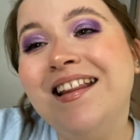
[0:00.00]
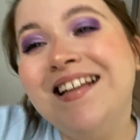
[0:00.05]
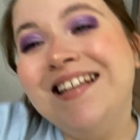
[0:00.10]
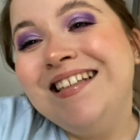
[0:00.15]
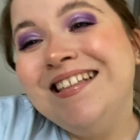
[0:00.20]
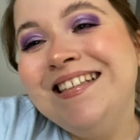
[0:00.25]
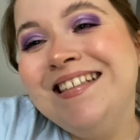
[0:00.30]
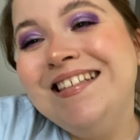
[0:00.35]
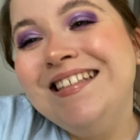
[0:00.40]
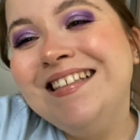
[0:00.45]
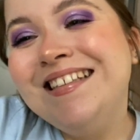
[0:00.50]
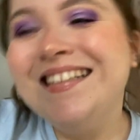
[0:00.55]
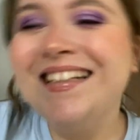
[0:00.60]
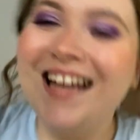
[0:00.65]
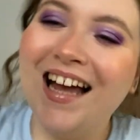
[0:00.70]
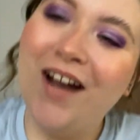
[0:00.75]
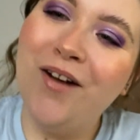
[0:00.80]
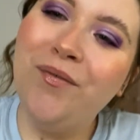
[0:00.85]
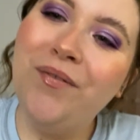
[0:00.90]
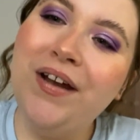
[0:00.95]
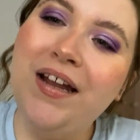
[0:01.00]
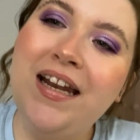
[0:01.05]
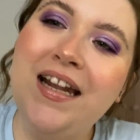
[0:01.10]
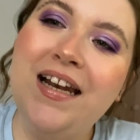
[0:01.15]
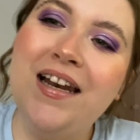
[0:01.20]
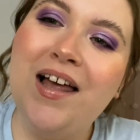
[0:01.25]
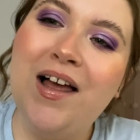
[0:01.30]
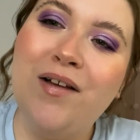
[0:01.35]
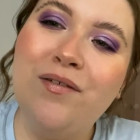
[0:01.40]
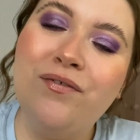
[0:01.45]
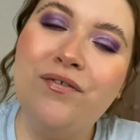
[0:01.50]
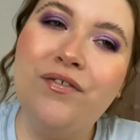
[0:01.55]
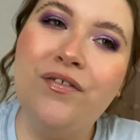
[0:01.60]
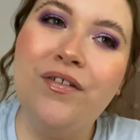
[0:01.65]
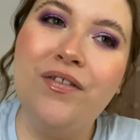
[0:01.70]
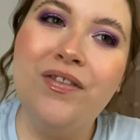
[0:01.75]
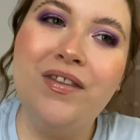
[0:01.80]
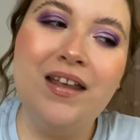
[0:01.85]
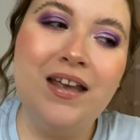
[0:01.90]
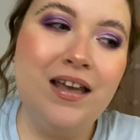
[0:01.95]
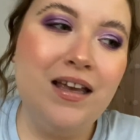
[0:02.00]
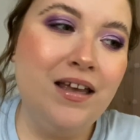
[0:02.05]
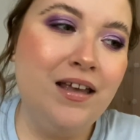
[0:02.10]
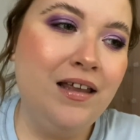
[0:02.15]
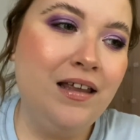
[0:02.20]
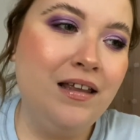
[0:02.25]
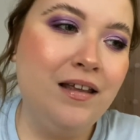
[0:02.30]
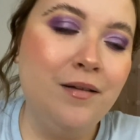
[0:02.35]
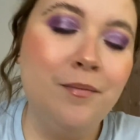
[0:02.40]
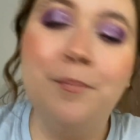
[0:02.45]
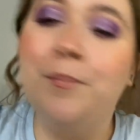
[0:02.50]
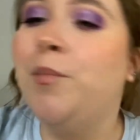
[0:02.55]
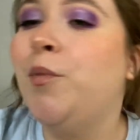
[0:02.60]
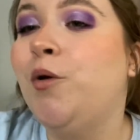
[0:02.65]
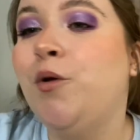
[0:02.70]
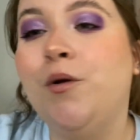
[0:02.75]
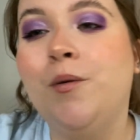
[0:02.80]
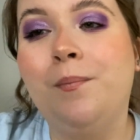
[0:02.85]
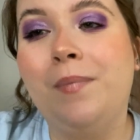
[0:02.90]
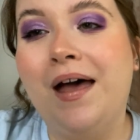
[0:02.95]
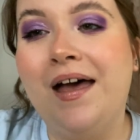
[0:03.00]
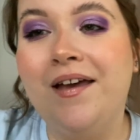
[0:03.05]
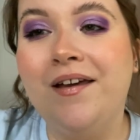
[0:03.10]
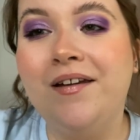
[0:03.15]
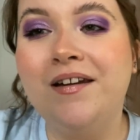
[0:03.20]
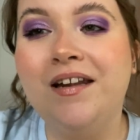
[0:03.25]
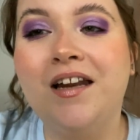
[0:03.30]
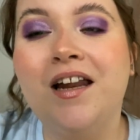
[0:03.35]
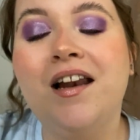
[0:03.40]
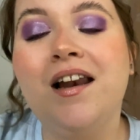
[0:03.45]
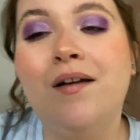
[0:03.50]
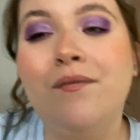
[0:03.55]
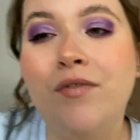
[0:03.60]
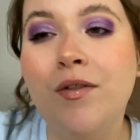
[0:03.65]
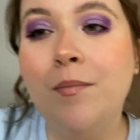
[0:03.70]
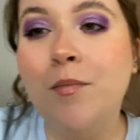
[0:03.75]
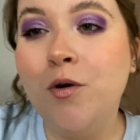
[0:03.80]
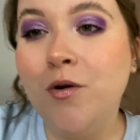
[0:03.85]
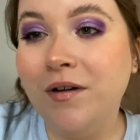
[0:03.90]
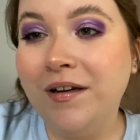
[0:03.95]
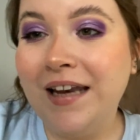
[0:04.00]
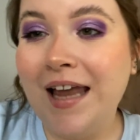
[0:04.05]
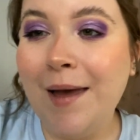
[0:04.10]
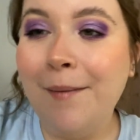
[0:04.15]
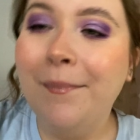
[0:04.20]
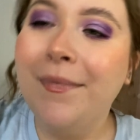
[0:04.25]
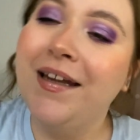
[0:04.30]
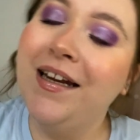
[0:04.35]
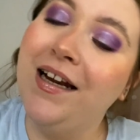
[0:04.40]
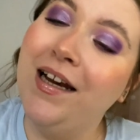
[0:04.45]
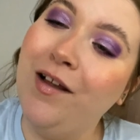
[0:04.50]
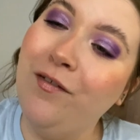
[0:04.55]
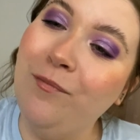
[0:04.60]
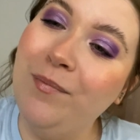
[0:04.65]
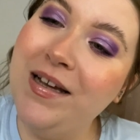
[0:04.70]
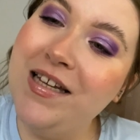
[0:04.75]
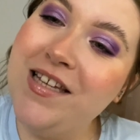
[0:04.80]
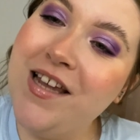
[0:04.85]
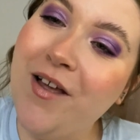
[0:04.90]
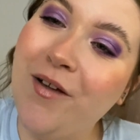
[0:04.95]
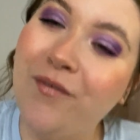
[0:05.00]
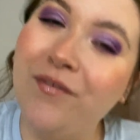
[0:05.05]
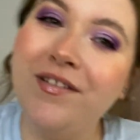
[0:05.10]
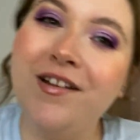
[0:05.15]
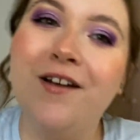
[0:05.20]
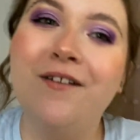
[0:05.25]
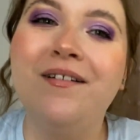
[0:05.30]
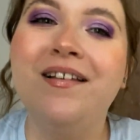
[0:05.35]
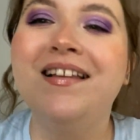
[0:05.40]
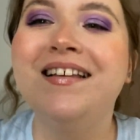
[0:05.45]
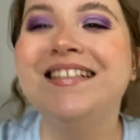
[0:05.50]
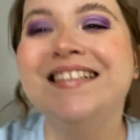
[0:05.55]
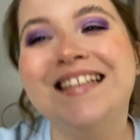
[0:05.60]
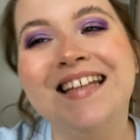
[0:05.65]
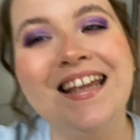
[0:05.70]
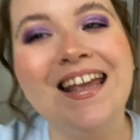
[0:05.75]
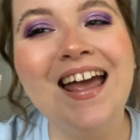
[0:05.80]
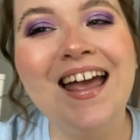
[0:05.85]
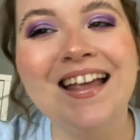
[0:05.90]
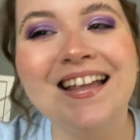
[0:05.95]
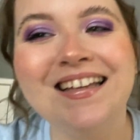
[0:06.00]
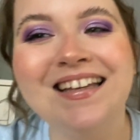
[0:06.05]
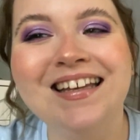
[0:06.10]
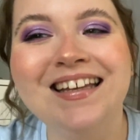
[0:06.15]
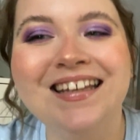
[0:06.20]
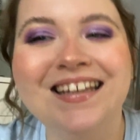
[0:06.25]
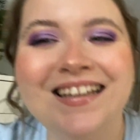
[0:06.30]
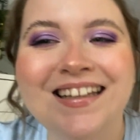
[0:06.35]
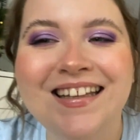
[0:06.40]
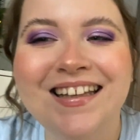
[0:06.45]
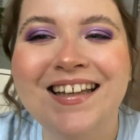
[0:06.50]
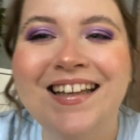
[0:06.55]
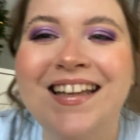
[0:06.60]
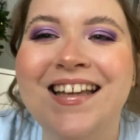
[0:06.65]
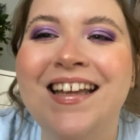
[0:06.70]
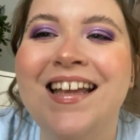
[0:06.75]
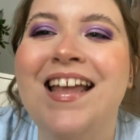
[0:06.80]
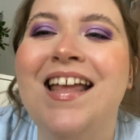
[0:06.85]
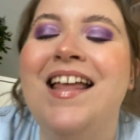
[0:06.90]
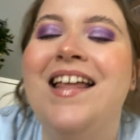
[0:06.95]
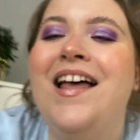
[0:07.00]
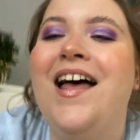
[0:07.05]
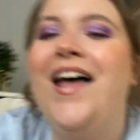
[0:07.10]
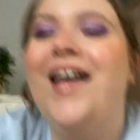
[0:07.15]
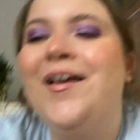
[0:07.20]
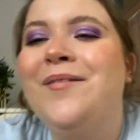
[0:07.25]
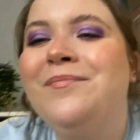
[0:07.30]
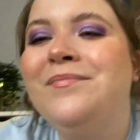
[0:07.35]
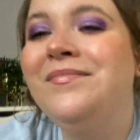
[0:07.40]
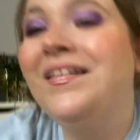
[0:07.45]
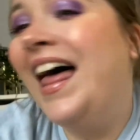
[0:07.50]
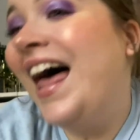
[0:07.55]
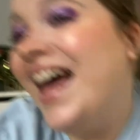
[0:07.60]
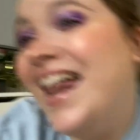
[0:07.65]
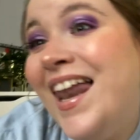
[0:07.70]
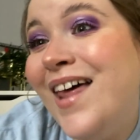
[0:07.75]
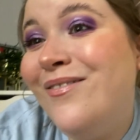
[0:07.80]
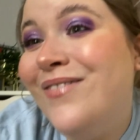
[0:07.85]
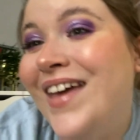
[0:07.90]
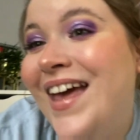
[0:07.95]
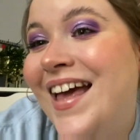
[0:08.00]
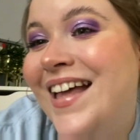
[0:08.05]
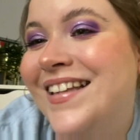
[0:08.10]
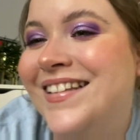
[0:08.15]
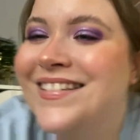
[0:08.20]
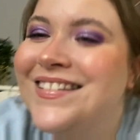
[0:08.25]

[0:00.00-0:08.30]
I really love the moon pattern, and I love the moon lamp, and I love my shelf, so yeah. I love it.